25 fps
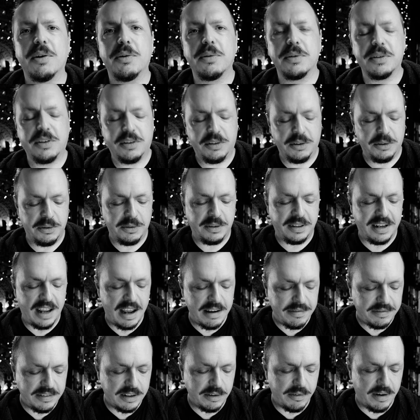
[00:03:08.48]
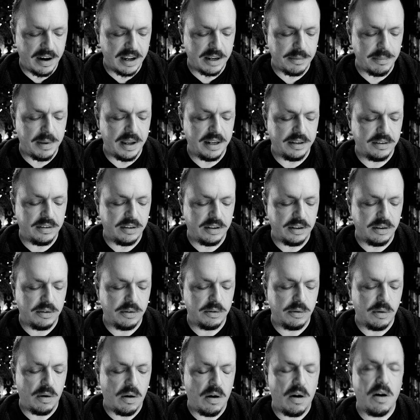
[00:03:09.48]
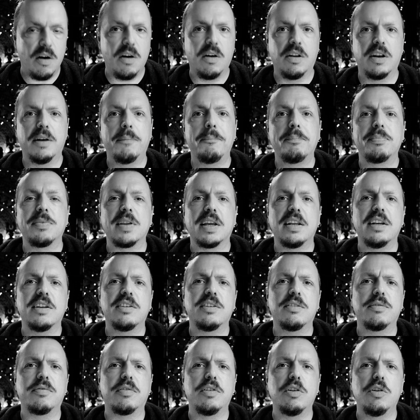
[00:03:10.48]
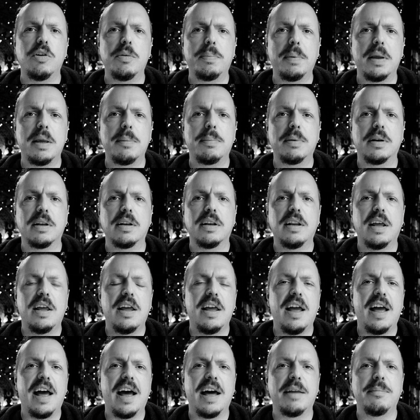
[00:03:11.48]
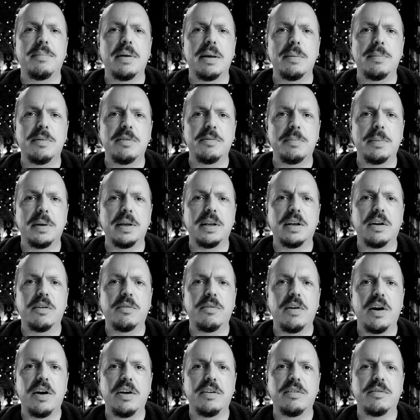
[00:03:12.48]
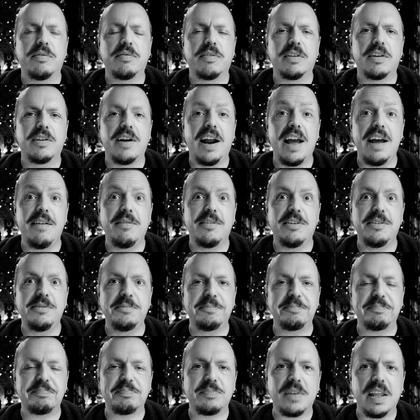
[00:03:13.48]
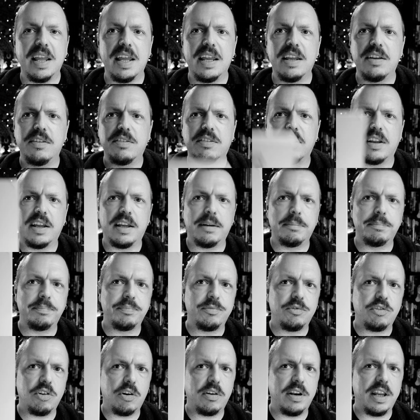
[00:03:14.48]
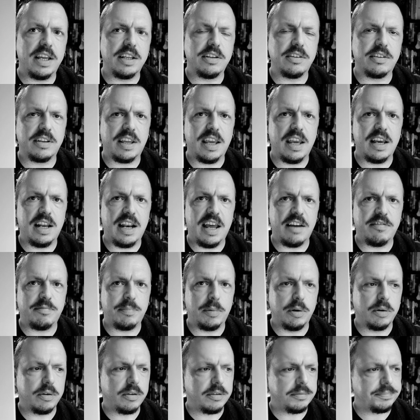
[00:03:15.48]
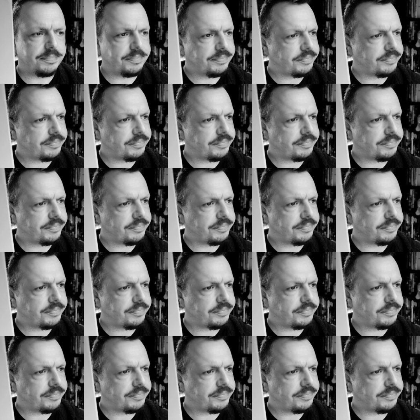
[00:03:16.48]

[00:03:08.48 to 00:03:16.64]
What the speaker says: going to definitely recommend to you all, and this is for new people and people who've been around forever, is John Higgs' KLF book.